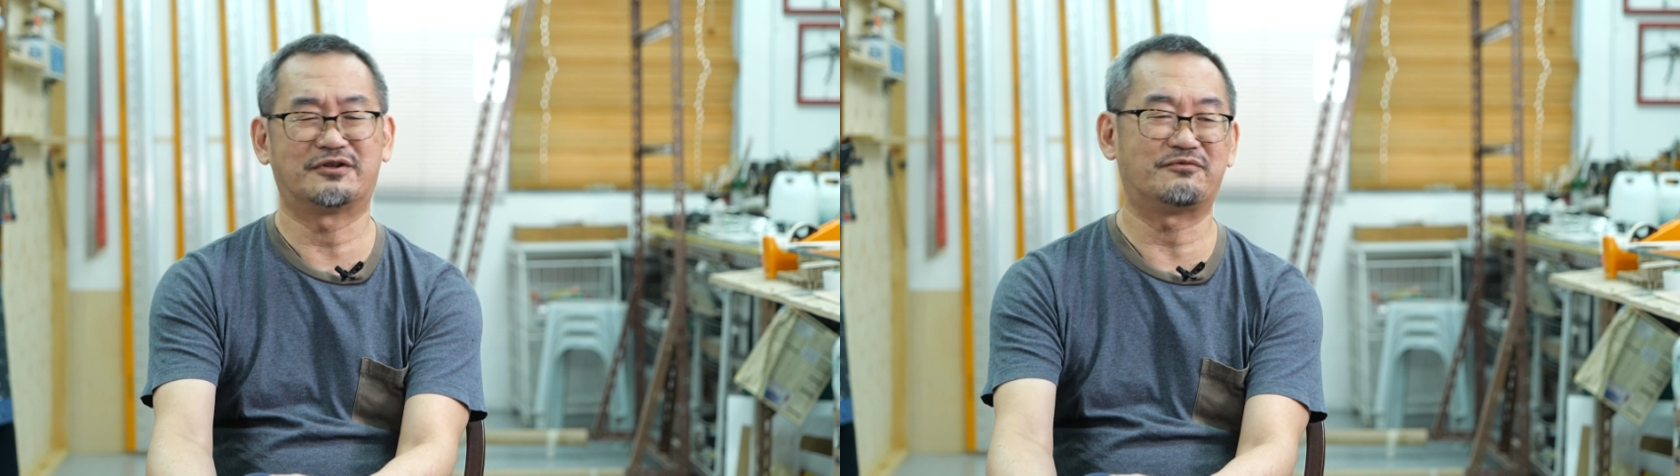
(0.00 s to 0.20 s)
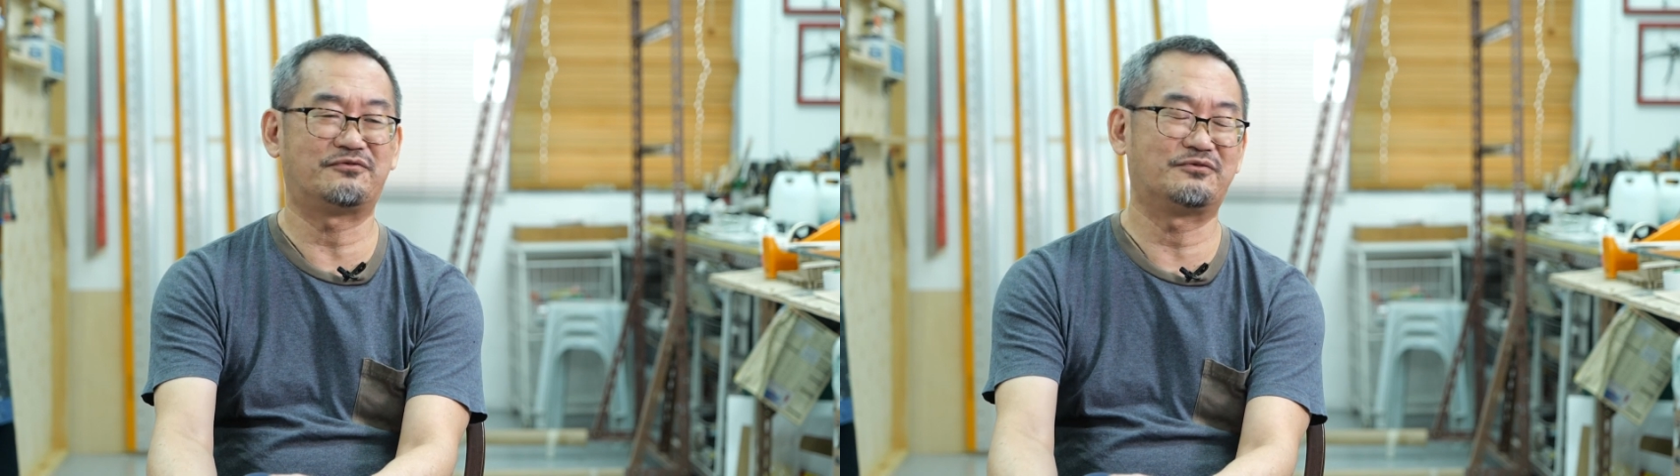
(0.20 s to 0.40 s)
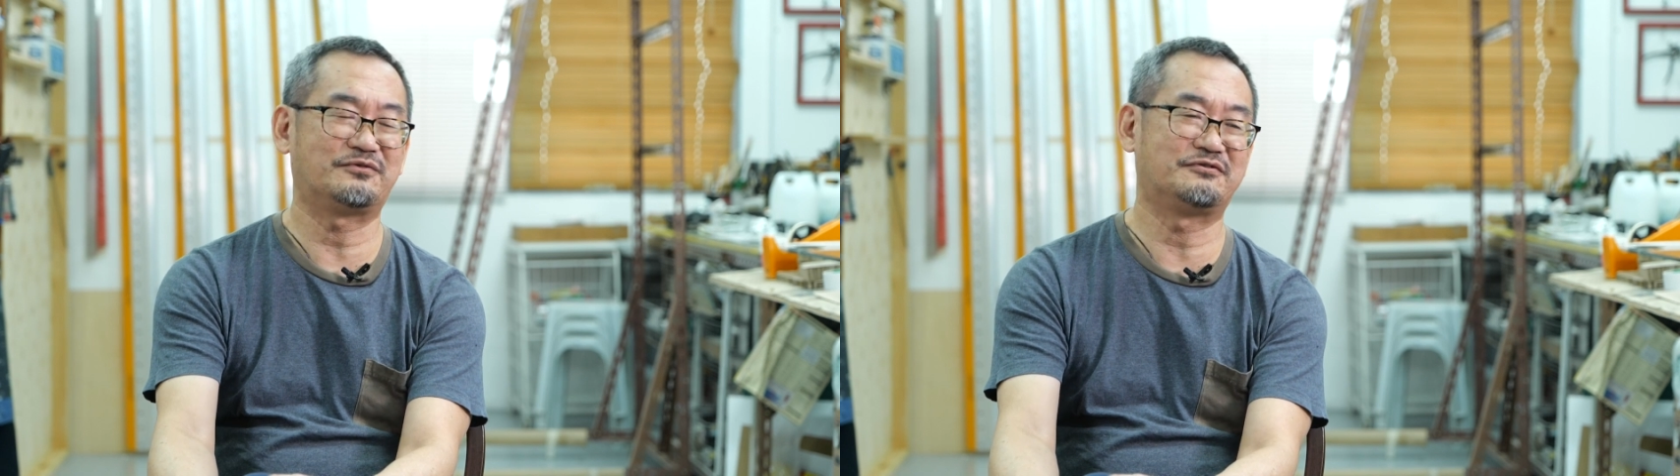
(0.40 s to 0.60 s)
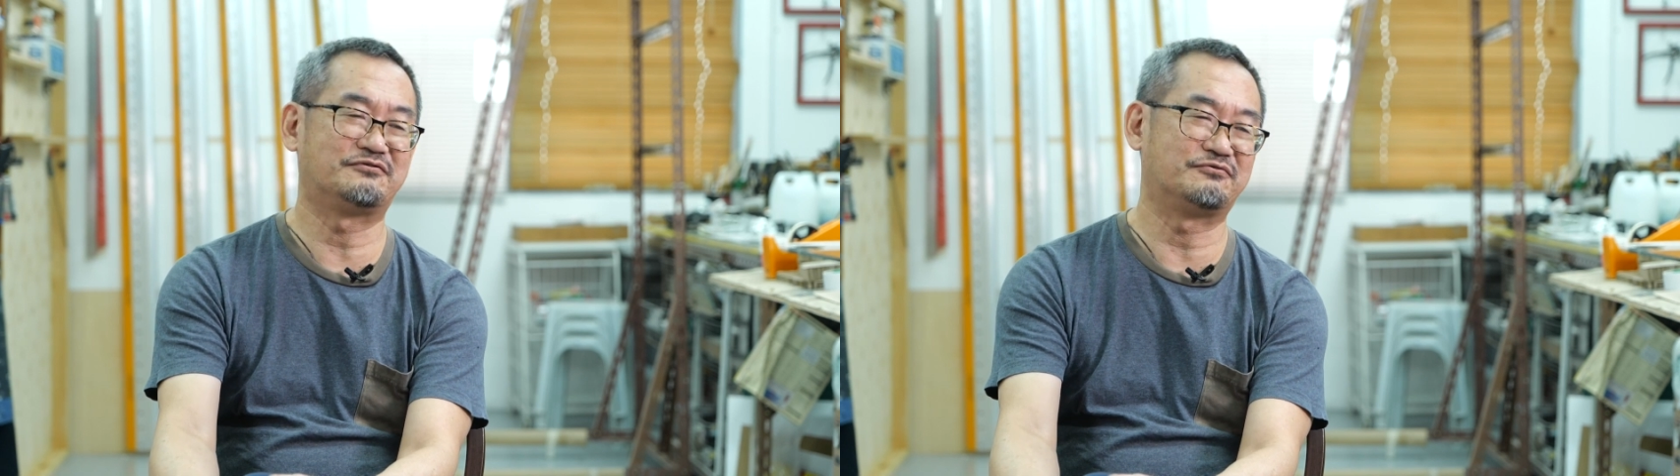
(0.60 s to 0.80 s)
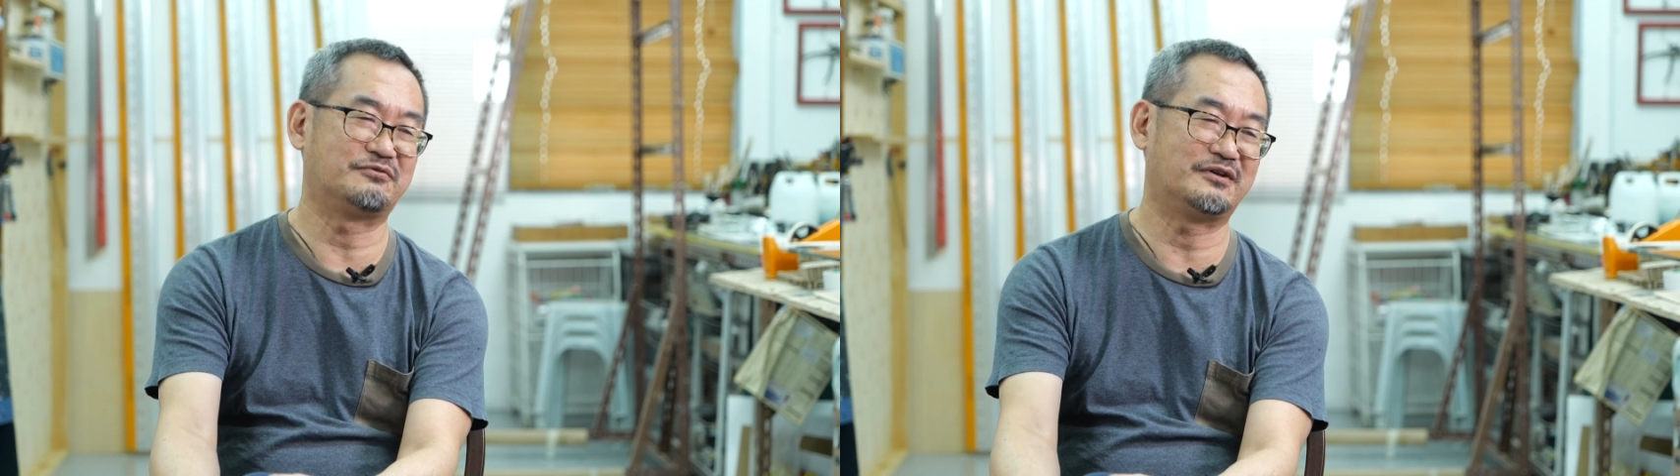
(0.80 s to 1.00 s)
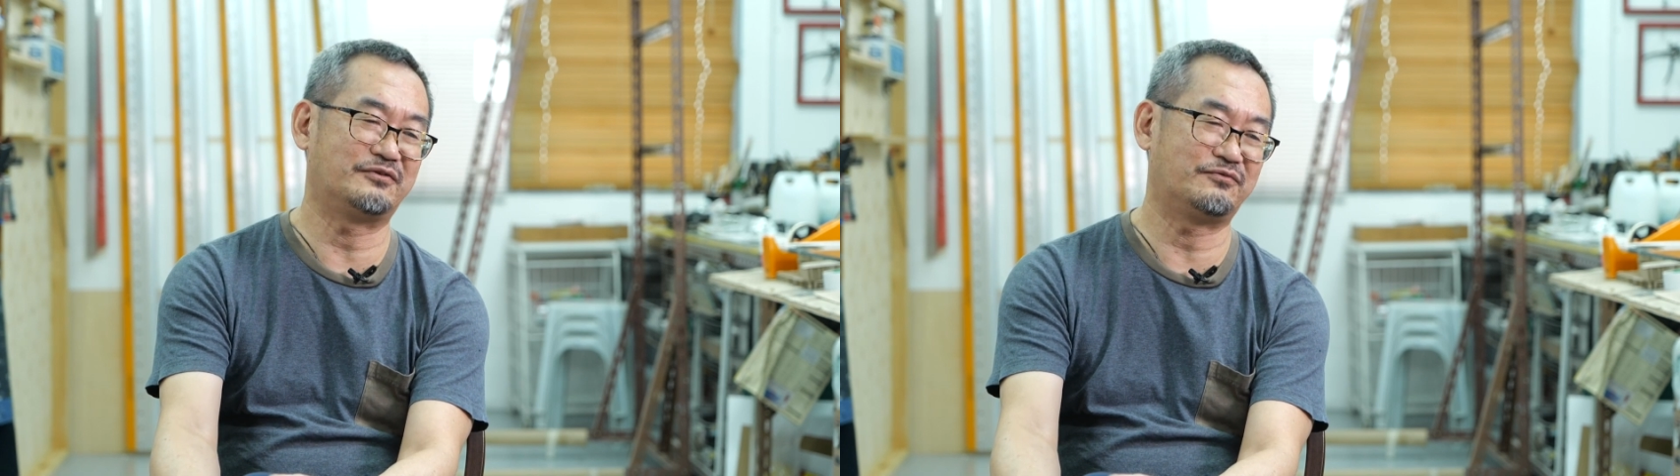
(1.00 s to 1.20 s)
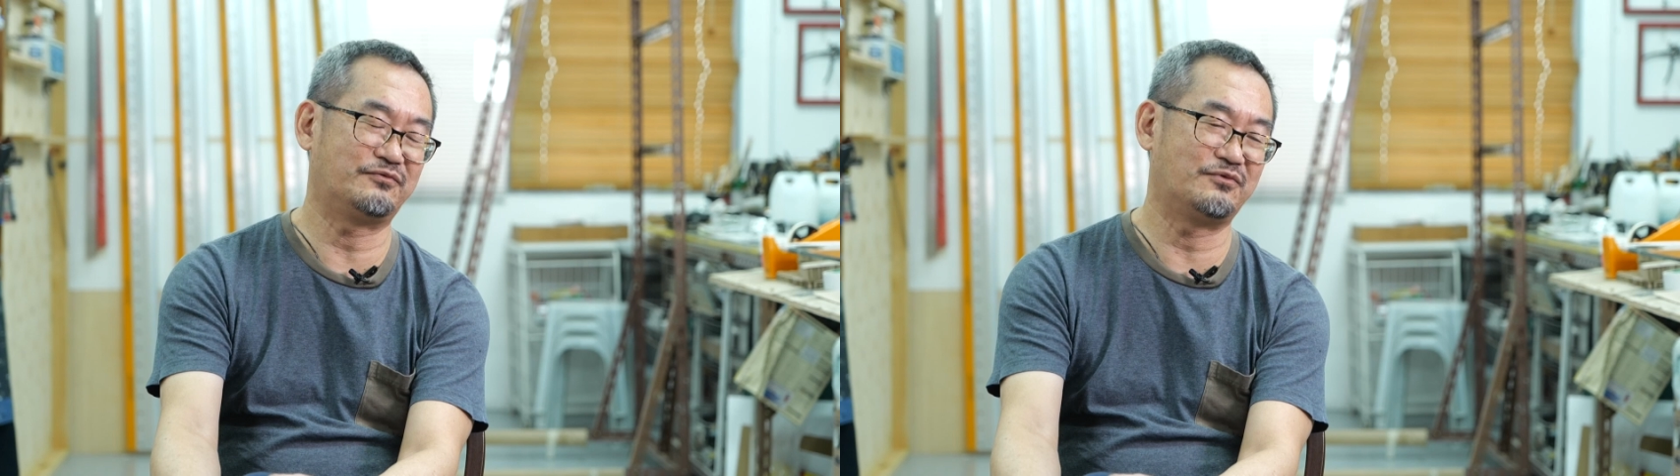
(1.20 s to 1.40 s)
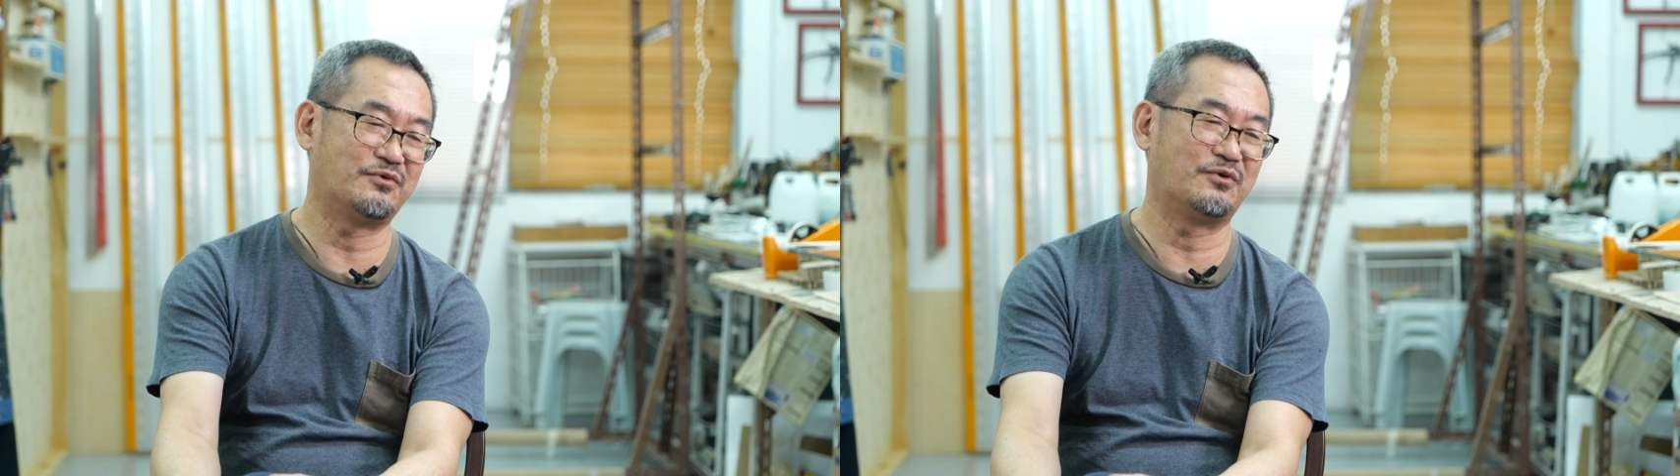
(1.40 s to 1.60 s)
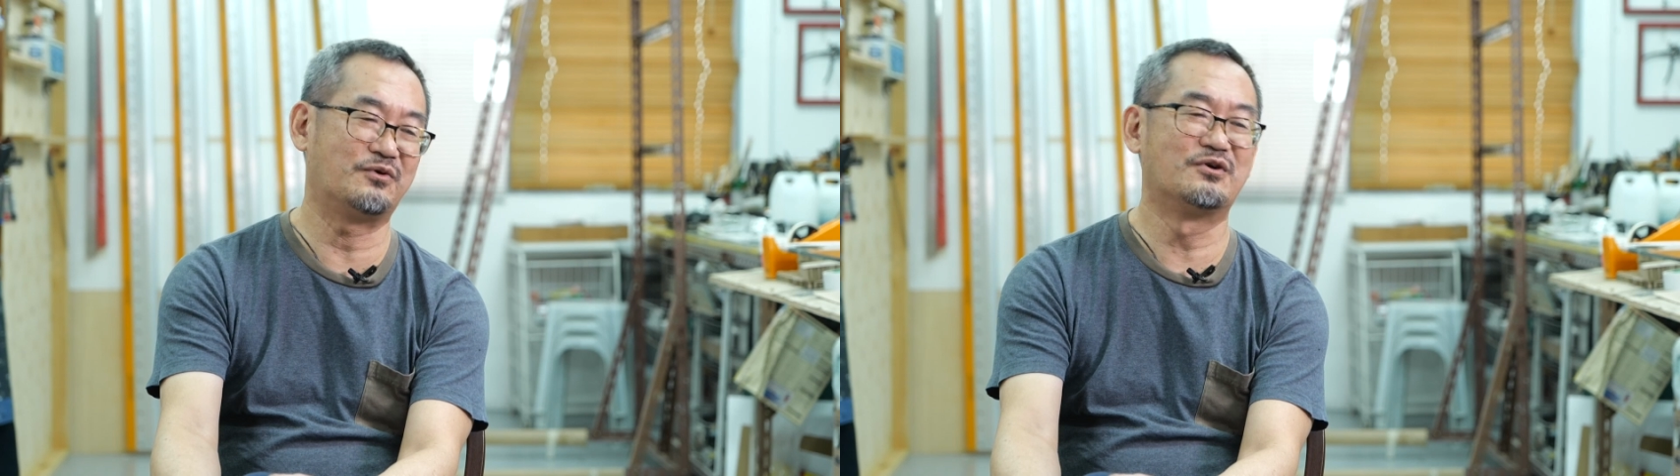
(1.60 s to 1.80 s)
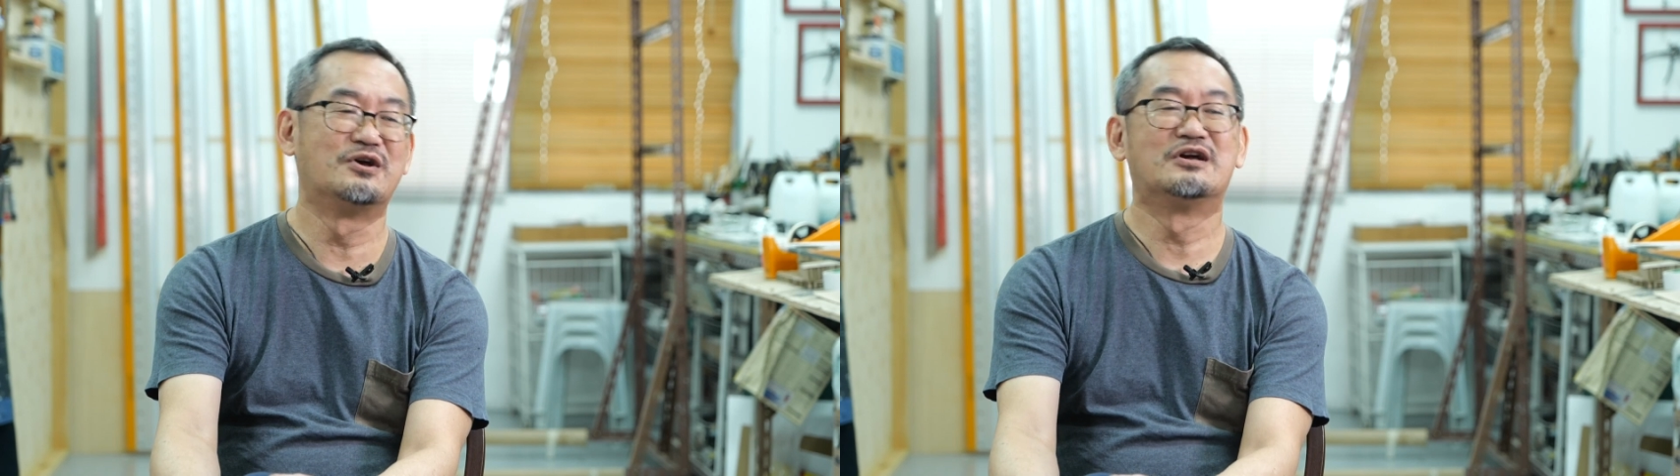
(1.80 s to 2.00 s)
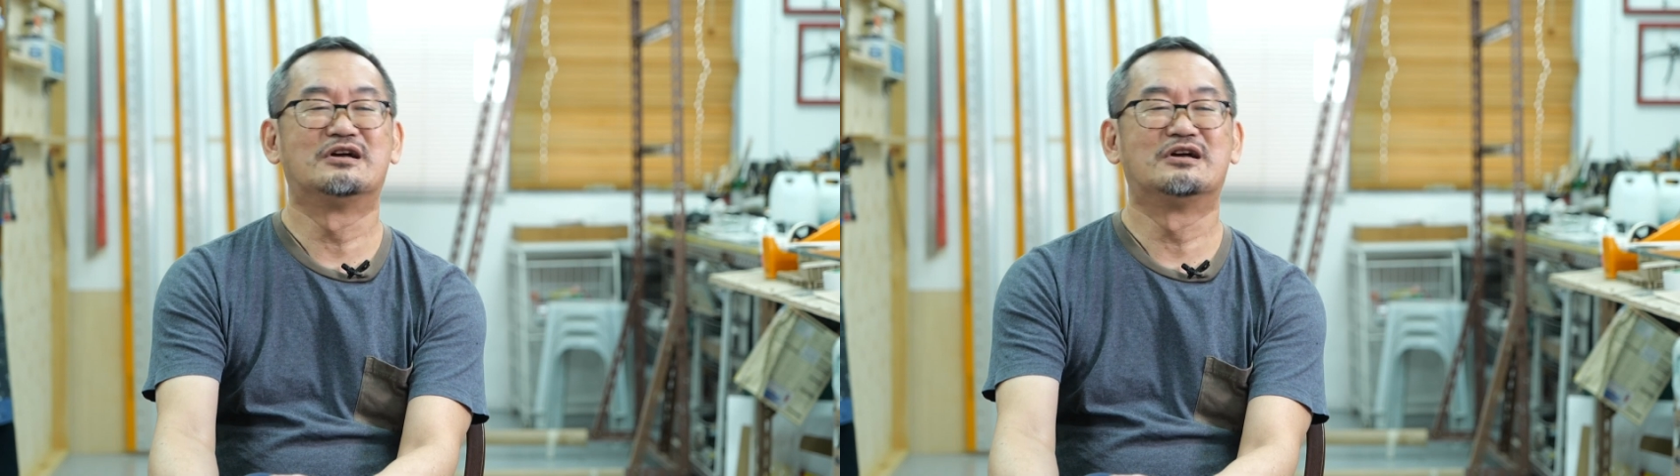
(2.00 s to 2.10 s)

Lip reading: on the floor.